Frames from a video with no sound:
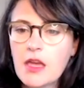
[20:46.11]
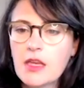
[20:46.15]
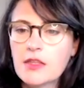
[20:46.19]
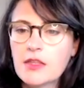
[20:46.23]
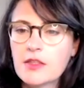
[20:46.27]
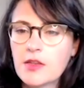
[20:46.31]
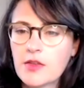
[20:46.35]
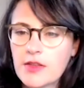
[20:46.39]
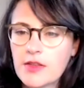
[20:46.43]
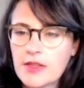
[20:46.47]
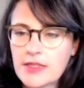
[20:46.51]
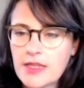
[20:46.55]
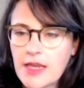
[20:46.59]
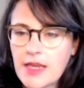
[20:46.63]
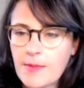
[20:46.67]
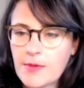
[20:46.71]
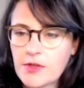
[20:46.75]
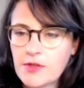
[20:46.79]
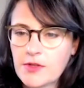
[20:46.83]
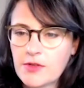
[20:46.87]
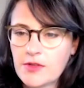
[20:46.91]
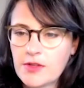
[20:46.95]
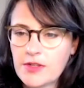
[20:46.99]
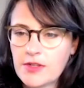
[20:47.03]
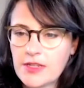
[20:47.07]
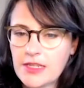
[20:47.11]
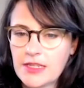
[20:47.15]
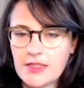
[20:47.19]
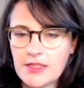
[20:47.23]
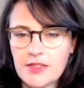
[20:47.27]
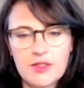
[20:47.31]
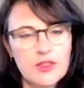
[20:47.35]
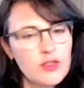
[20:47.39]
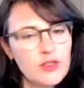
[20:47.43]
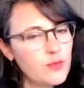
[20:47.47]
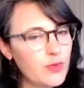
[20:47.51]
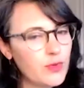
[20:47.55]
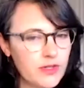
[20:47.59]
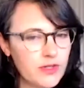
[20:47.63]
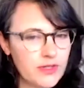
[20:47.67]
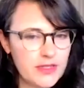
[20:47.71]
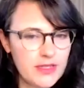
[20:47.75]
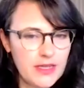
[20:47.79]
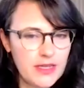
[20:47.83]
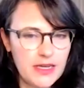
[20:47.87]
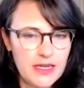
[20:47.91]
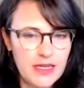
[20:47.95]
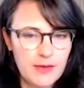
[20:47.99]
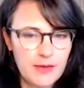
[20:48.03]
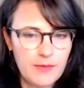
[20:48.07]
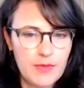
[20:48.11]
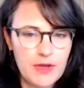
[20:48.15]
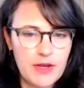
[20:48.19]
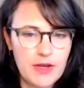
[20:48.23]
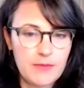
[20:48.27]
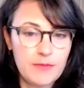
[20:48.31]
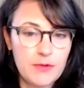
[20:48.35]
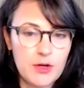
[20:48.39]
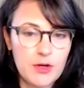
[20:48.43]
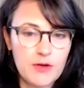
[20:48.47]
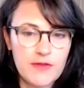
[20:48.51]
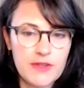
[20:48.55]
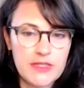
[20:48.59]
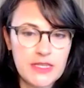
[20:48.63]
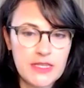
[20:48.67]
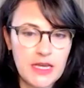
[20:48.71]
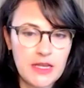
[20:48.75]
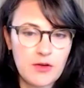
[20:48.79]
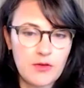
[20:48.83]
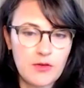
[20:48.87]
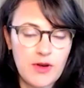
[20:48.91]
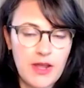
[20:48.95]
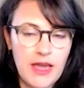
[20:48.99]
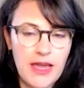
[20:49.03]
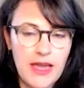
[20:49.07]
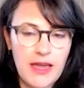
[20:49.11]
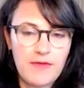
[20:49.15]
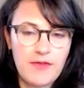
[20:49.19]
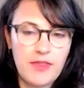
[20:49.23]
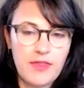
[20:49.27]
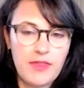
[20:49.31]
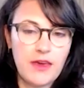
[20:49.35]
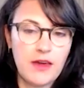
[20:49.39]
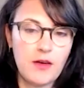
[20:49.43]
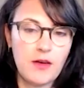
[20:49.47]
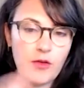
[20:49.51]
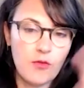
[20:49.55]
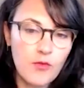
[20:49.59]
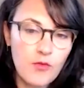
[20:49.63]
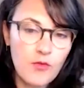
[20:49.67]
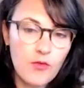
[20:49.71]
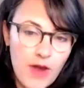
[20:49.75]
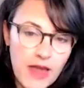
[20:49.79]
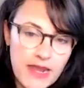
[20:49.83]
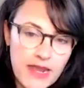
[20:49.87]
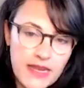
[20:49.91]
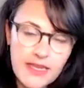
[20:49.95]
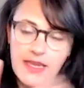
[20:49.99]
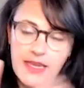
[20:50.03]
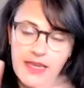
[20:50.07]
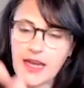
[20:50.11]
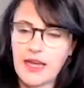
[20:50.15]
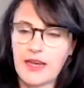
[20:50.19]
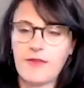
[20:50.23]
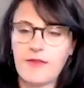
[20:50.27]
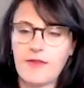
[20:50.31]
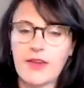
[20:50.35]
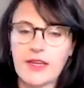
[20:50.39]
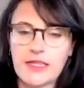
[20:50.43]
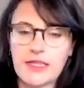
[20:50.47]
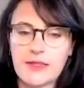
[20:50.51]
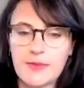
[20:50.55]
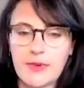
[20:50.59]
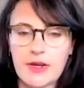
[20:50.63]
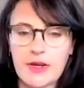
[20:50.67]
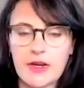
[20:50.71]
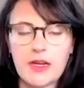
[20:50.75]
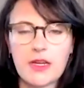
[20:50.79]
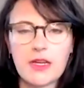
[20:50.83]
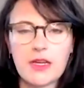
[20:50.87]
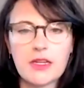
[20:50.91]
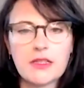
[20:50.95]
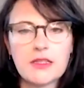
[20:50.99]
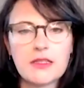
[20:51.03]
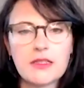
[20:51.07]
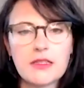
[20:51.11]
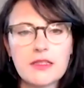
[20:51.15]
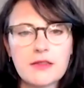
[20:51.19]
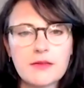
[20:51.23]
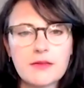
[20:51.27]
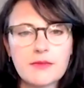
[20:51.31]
So this opportunity is super exciting, but I'm nervous I don't have the right kind of experience.